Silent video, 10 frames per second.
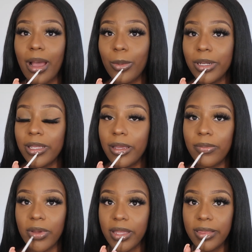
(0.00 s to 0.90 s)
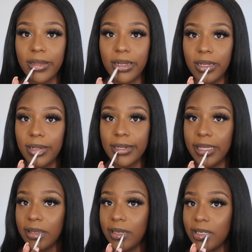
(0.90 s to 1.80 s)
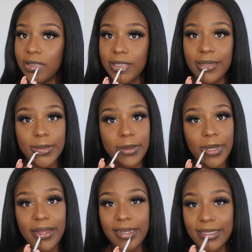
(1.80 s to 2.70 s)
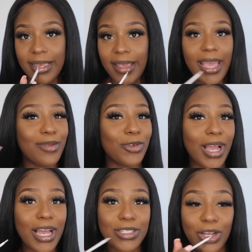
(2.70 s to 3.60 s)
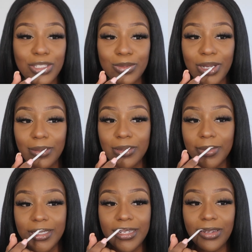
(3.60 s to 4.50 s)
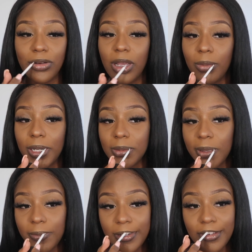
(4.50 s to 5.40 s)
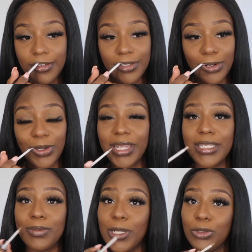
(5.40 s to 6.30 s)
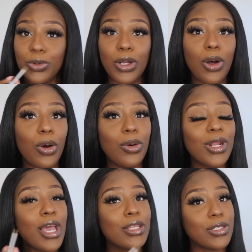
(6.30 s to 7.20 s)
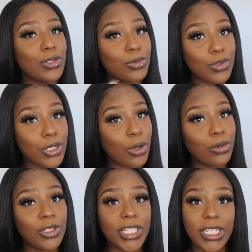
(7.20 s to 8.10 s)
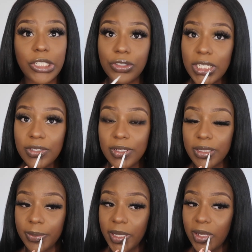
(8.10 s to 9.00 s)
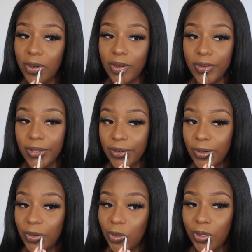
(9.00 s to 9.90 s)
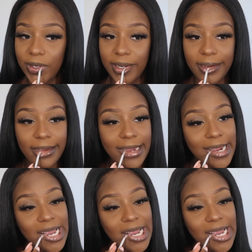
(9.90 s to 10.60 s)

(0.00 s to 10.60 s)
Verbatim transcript: I will leave the link in the description box. And if you guys are subscribed to my channel and watch my videos, y'all get a special code. So use the code Shantrice for some money off your order.